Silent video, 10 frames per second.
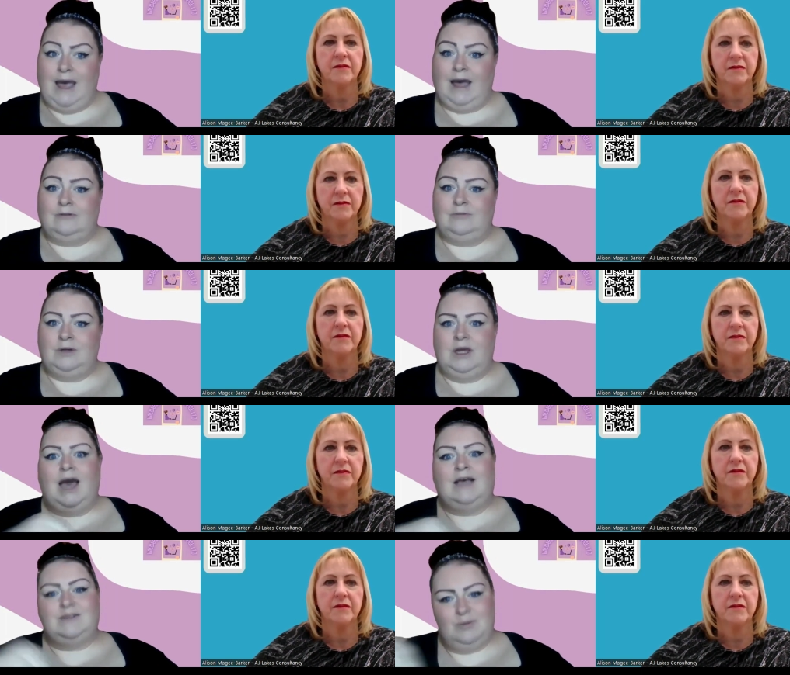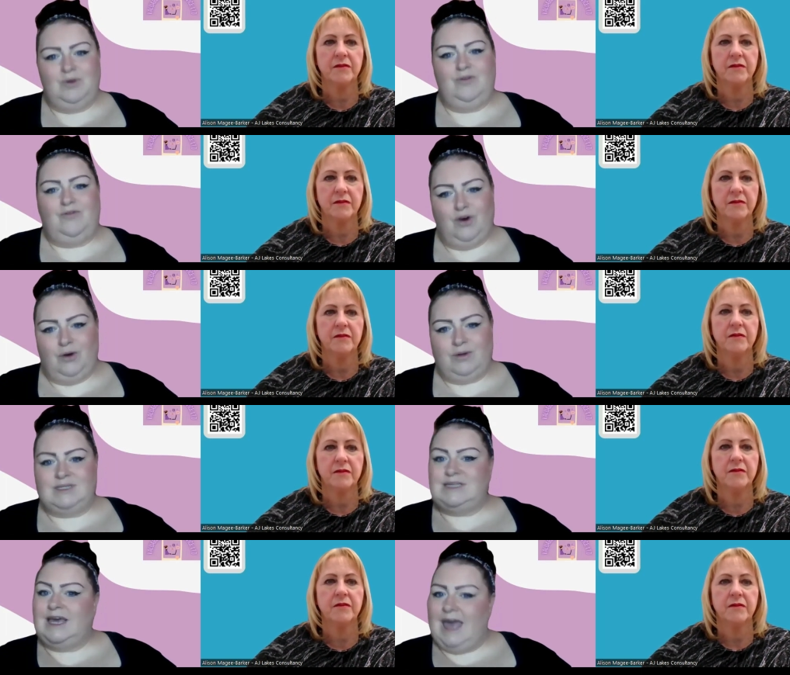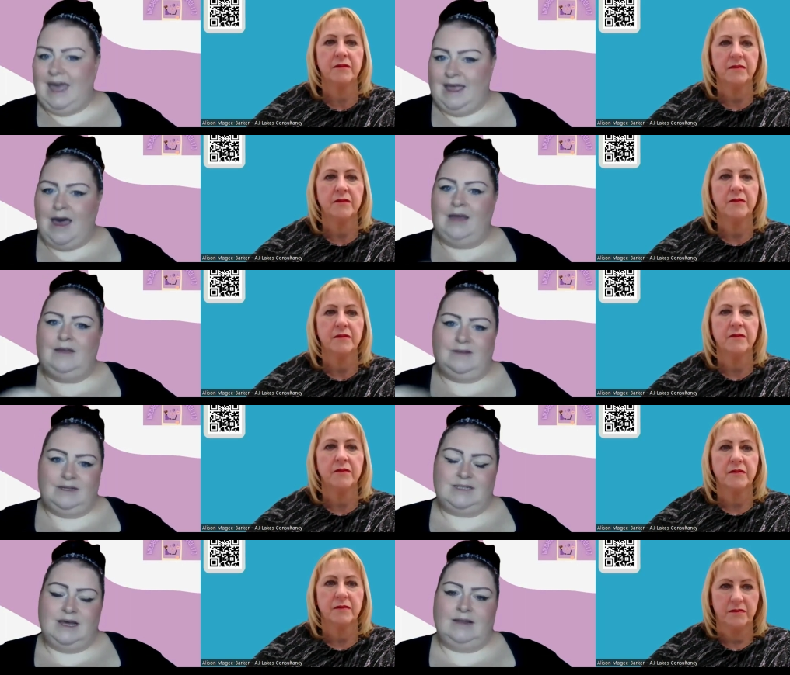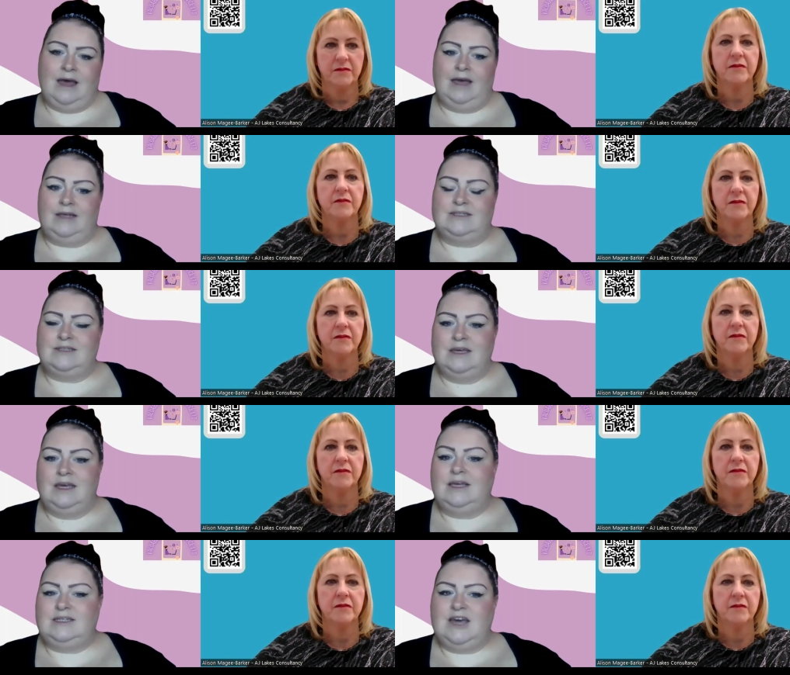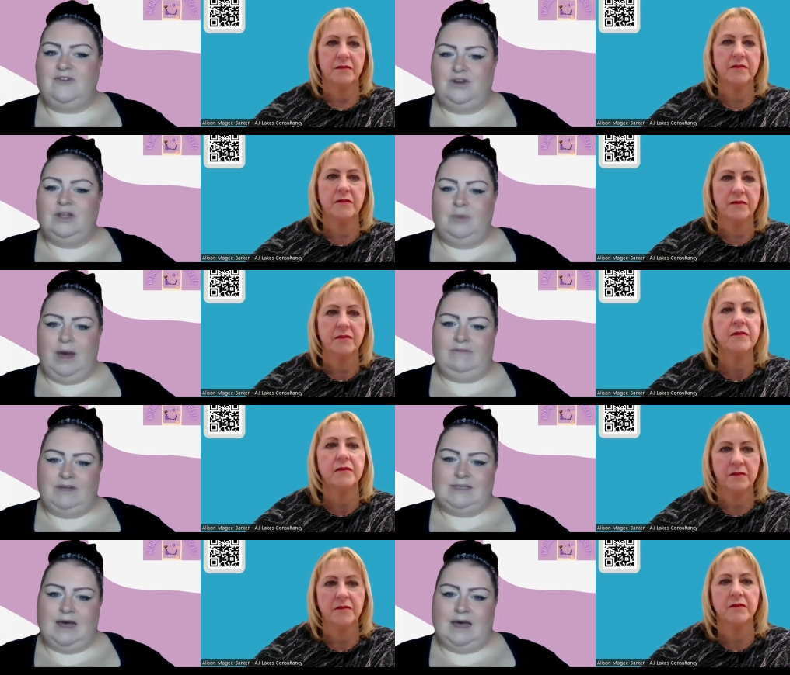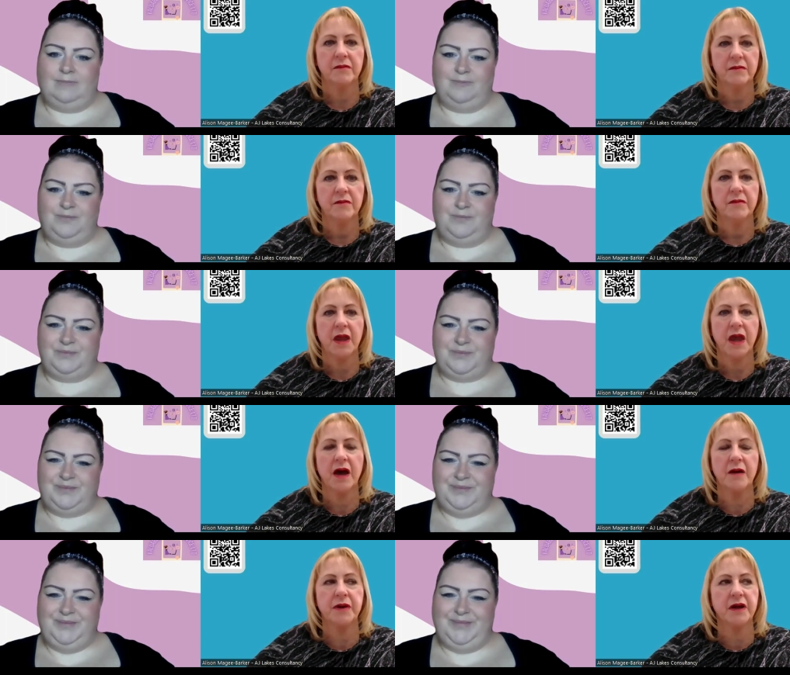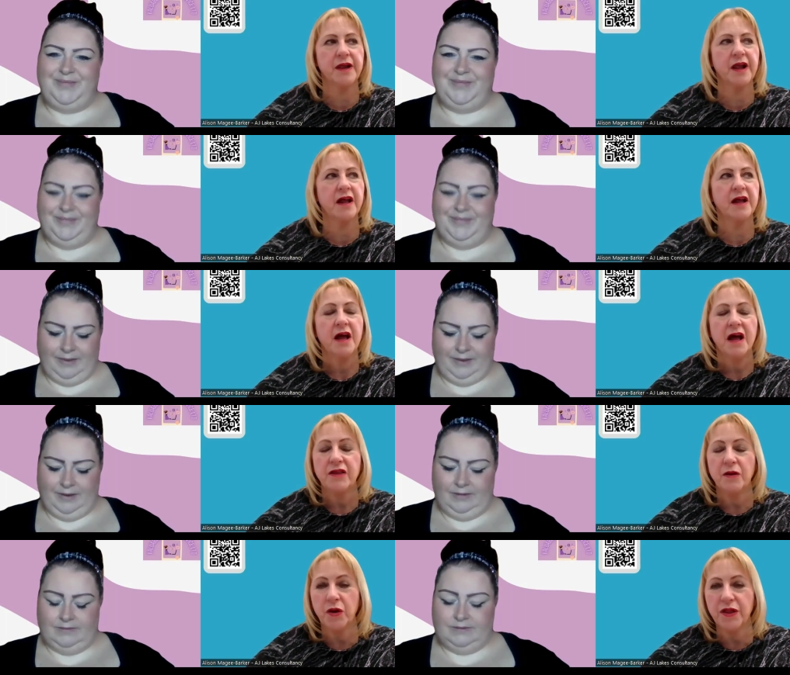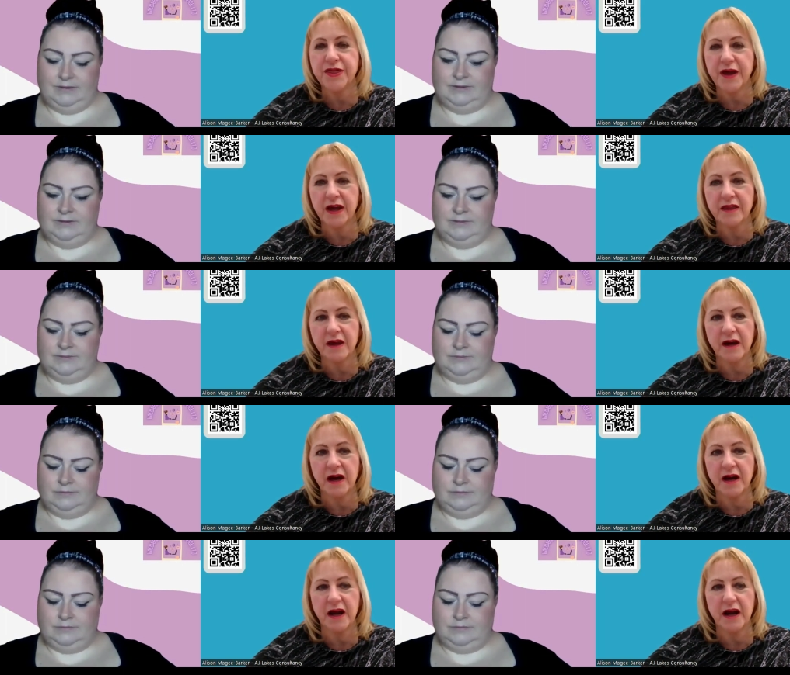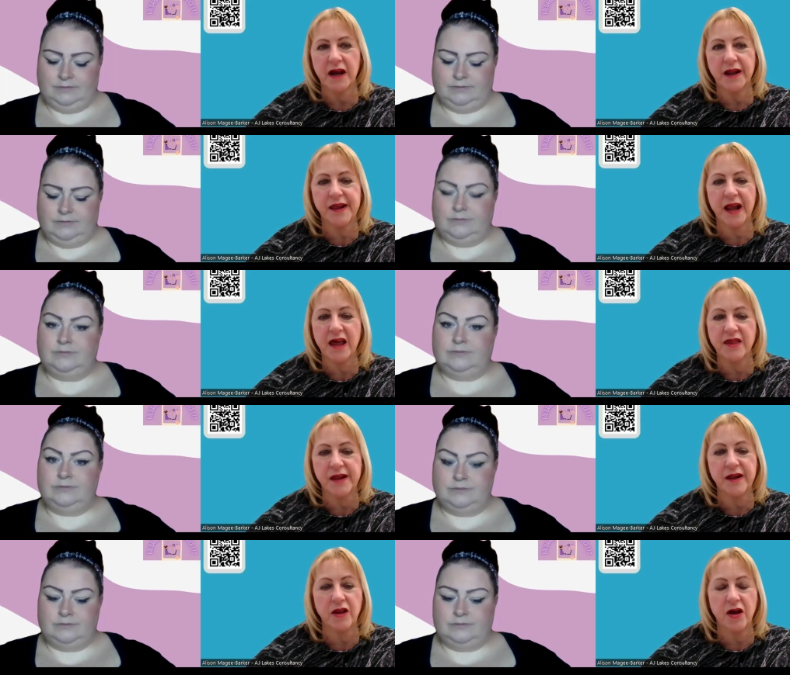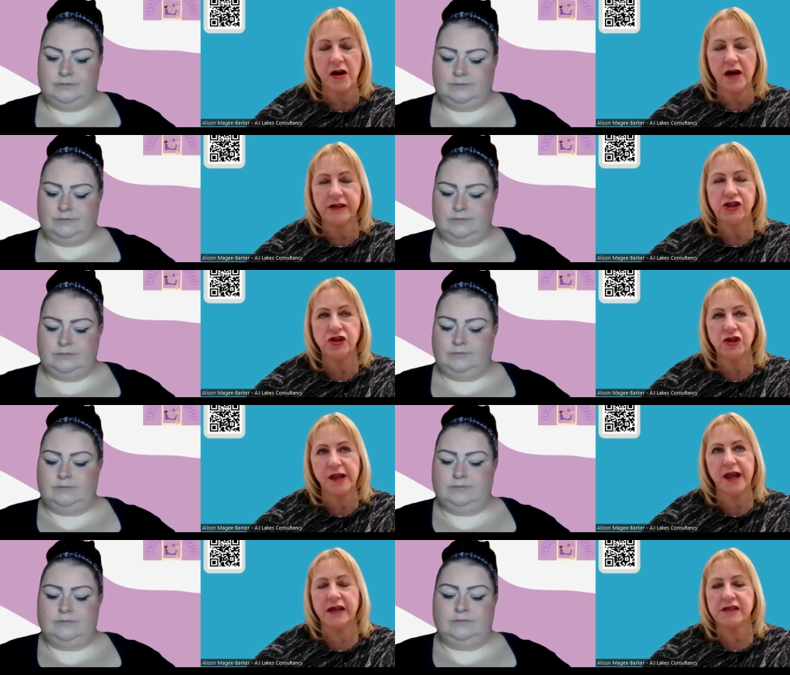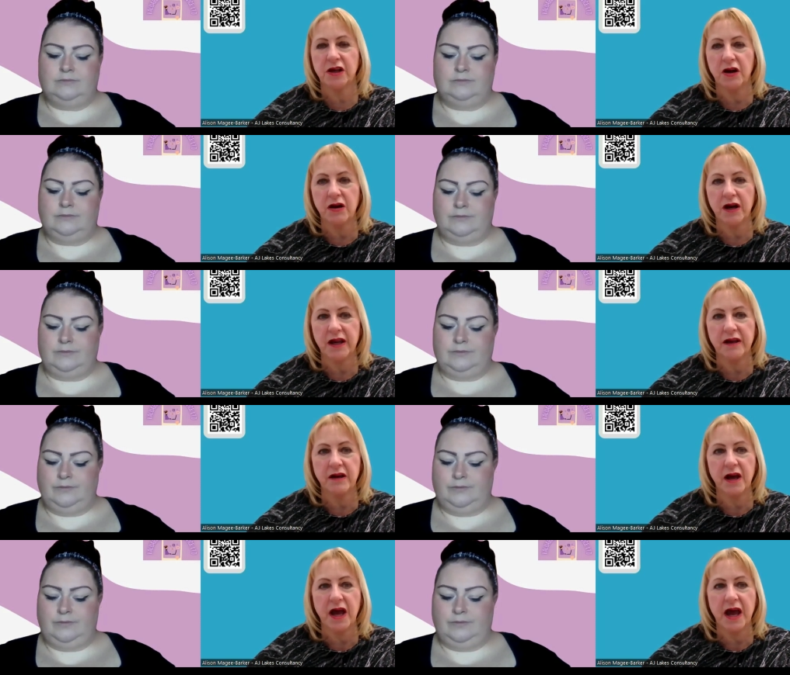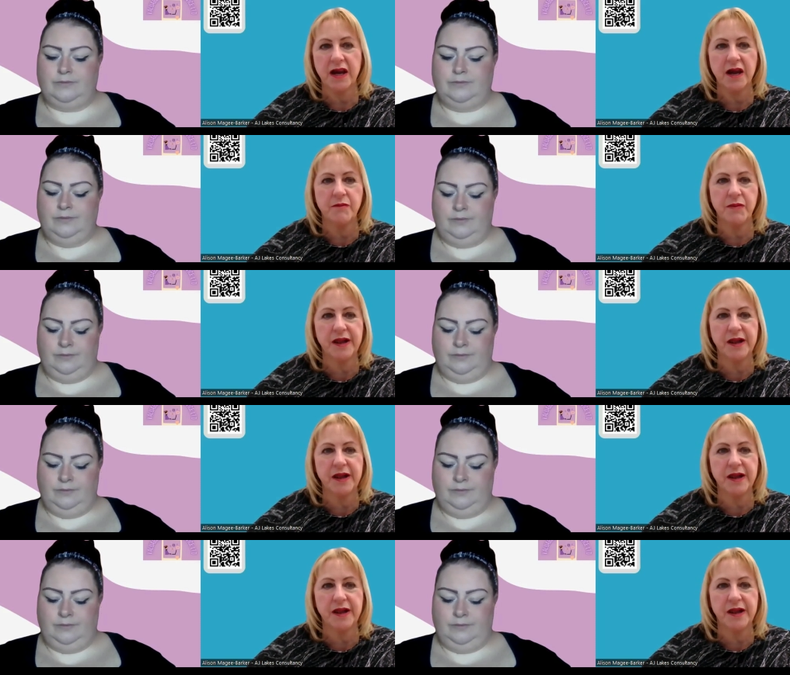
Speaker 1: now as we move forward to say AI and things like that is is definitely where it's at
Speaker 2: yeah because that, the one thing that and, and i say this a lot i do say it a lot in any